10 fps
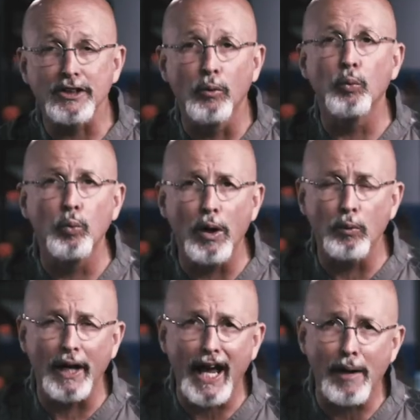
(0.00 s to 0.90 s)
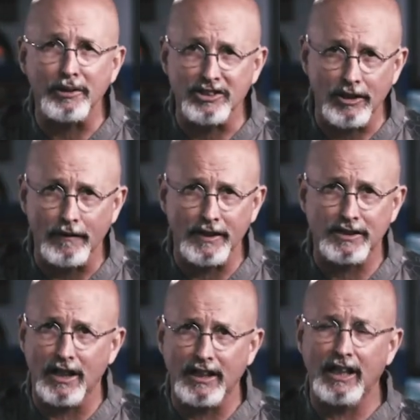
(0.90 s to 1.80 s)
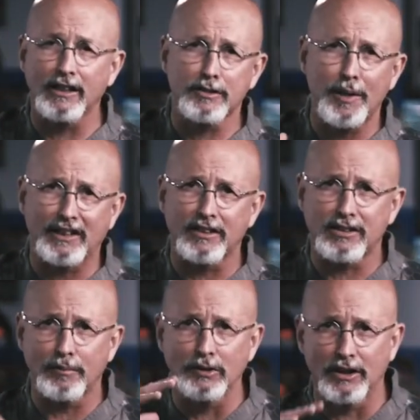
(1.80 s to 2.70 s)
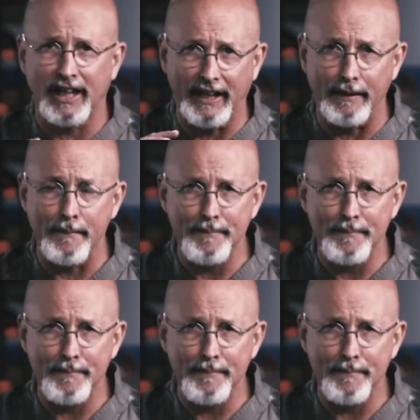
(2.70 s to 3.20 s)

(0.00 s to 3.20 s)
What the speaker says: so what happens here? Let's back this up and look at it.